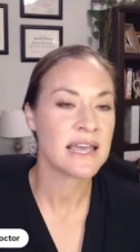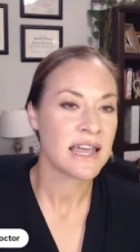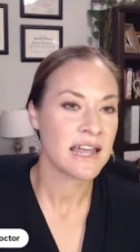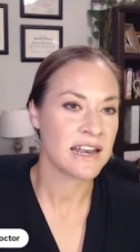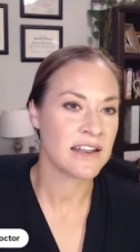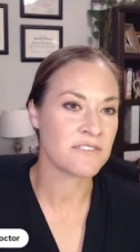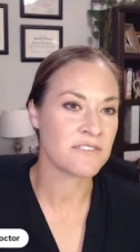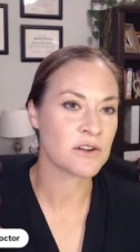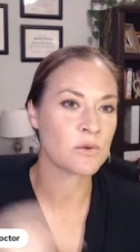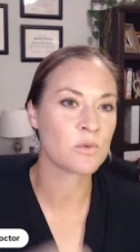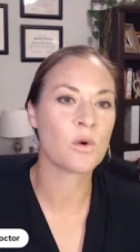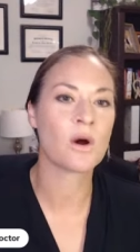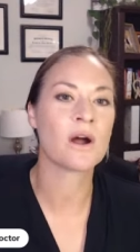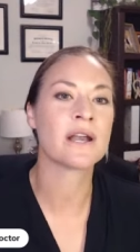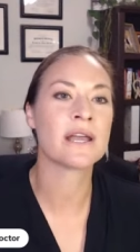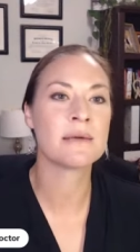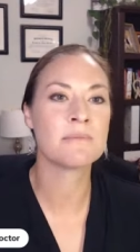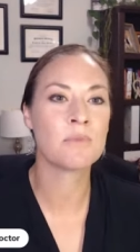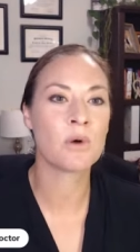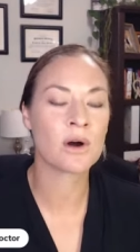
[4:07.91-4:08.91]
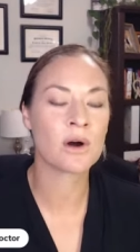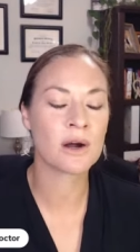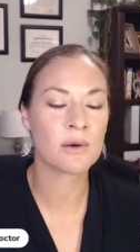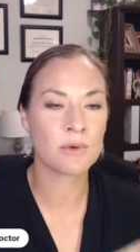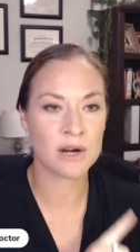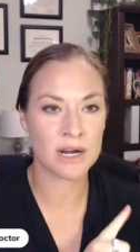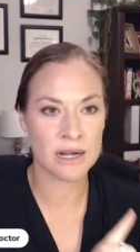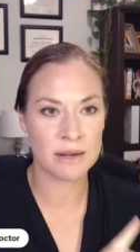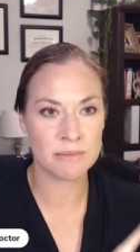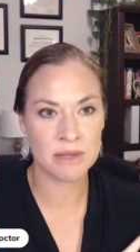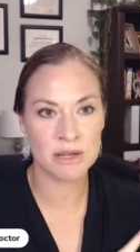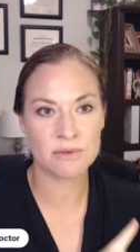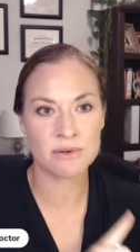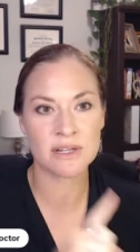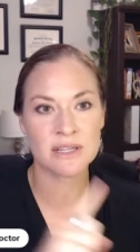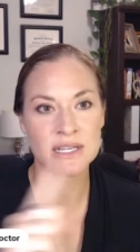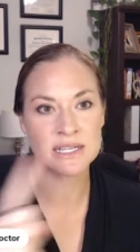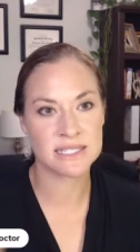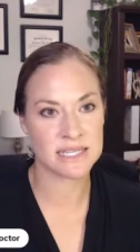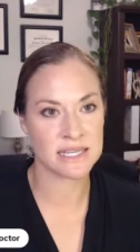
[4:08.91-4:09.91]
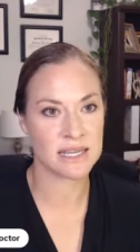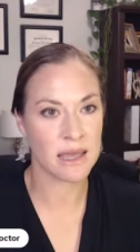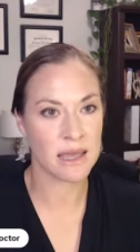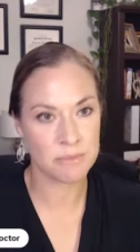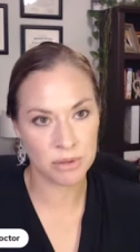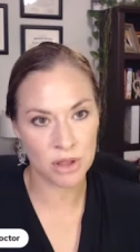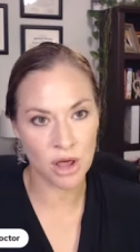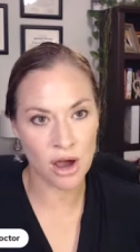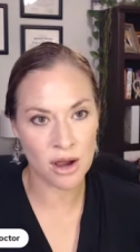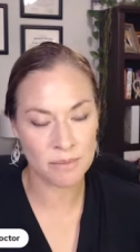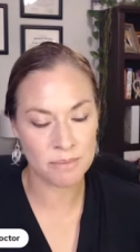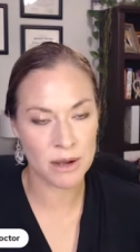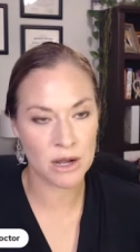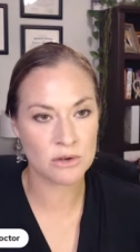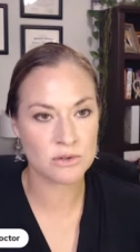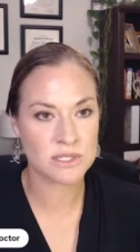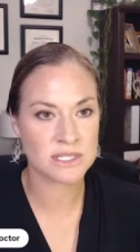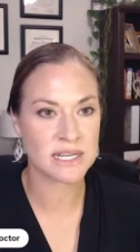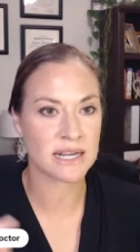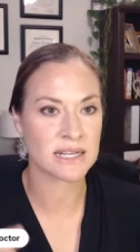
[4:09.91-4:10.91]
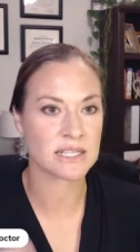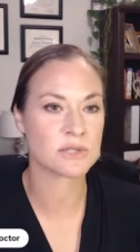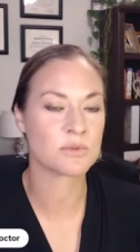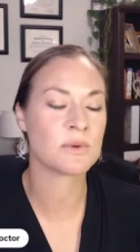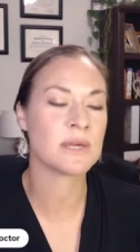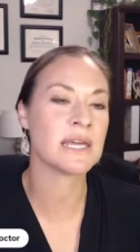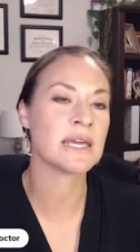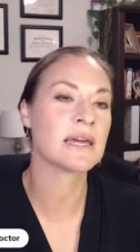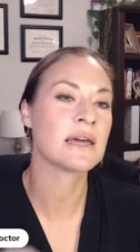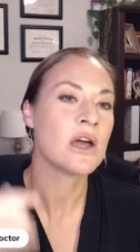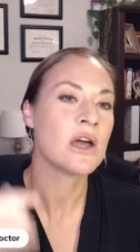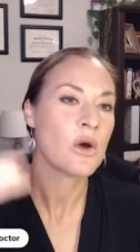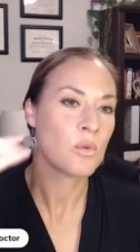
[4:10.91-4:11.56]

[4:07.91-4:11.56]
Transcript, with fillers: And if you're wanting more, we're going to be releasing a blog post next week